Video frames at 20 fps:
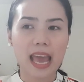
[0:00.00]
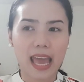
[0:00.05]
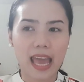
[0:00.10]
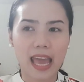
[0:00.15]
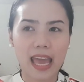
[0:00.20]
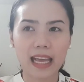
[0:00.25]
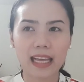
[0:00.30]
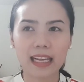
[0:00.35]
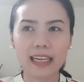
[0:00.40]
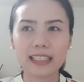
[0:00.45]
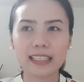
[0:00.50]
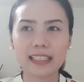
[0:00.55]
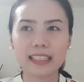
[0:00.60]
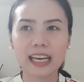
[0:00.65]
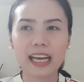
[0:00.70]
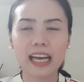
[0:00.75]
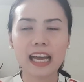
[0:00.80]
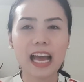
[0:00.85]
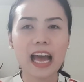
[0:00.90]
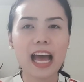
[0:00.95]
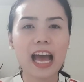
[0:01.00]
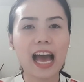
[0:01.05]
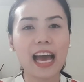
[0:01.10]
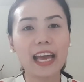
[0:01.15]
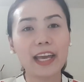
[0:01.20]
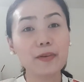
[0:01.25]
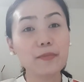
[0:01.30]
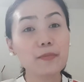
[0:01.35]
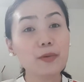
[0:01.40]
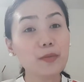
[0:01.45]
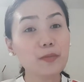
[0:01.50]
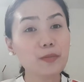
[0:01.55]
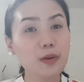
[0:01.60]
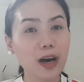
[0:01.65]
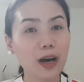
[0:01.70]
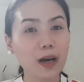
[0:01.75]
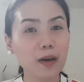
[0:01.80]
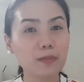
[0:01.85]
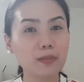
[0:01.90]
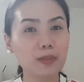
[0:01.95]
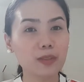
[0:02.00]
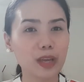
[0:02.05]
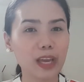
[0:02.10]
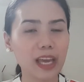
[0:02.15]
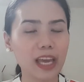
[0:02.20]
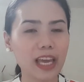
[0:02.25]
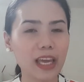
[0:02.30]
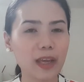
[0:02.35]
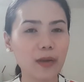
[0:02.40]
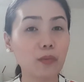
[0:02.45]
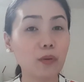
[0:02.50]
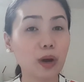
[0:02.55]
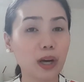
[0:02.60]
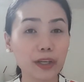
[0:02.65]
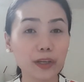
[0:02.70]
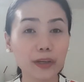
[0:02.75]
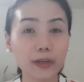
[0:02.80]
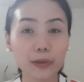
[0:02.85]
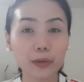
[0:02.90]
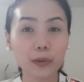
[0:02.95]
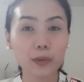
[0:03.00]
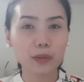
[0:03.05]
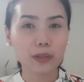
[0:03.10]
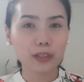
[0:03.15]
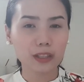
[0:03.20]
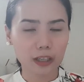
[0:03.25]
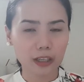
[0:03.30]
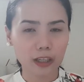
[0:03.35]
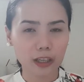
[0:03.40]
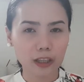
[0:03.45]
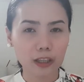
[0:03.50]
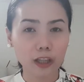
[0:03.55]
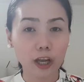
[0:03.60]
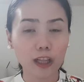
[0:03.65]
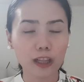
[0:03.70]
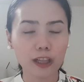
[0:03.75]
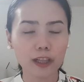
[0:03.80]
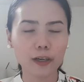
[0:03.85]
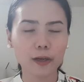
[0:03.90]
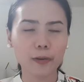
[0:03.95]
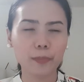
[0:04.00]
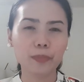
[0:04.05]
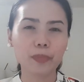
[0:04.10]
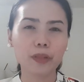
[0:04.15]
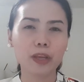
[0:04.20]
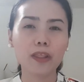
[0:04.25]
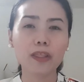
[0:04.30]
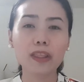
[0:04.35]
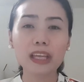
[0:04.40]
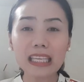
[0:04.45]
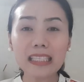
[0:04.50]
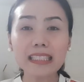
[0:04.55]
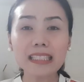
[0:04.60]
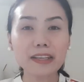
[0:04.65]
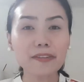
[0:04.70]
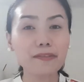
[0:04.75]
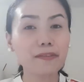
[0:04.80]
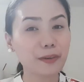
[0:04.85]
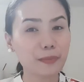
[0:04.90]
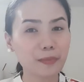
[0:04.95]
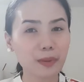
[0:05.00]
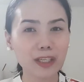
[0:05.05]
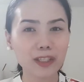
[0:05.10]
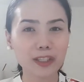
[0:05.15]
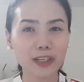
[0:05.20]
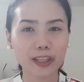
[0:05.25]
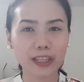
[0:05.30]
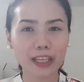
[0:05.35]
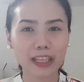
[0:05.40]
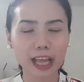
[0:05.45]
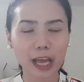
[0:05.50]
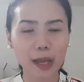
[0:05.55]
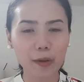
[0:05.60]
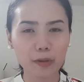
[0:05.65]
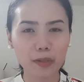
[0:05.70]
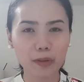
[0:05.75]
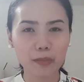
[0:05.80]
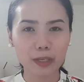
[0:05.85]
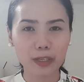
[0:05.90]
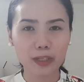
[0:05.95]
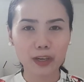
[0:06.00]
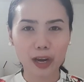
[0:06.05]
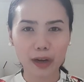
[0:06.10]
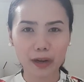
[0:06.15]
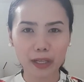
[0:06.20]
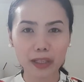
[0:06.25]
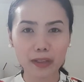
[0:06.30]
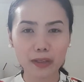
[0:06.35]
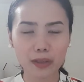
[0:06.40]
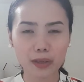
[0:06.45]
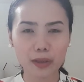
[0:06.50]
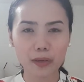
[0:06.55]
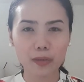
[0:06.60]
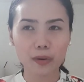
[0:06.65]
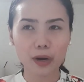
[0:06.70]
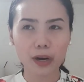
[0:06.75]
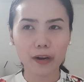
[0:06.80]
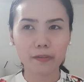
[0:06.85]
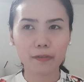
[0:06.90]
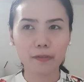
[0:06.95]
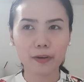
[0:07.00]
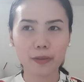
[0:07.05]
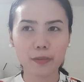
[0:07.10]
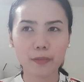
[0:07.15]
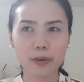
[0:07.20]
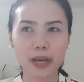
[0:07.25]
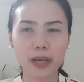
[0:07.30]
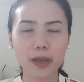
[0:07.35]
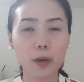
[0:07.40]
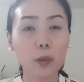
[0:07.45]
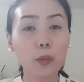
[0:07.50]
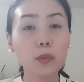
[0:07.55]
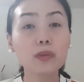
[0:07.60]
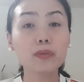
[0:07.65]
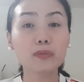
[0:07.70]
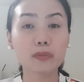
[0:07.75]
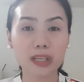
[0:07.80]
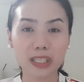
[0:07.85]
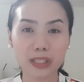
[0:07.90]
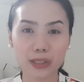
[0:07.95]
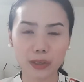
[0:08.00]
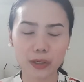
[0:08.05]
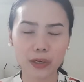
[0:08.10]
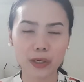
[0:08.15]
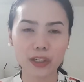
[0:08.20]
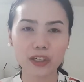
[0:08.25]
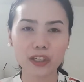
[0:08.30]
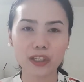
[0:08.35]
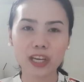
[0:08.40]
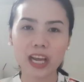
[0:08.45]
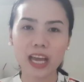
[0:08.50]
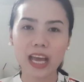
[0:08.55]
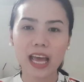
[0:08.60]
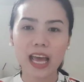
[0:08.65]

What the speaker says: and I am a mom to a one-year-old toddler. These information that I will be sharing to you are from my own research,